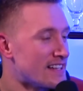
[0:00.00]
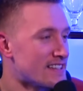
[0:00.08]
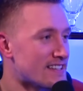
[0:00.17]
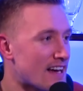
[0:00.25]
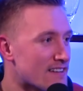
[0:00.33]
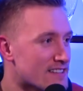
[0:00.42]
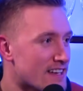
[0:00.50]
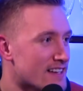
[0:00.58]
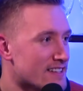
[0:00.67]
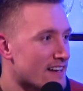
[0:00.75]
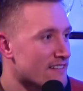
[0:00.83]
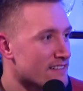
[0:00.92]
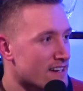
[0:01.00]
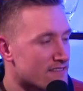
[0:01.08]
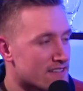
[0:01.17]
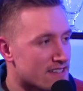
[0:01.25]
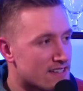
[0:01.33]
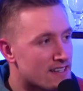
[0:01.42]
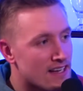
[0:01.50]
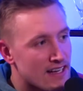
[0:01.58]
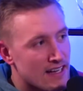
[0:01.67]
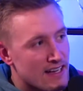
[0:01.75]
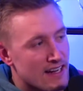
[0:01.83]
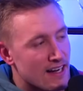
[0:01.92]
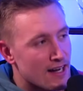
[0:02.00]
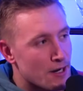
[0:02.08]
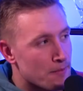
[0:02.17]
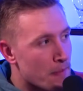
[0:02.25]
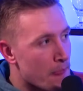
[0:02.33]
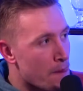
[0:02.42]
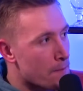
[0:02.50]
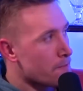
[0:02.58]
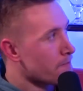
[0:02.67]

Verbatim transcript: the downstairs area and everything. One um, second, mate. You're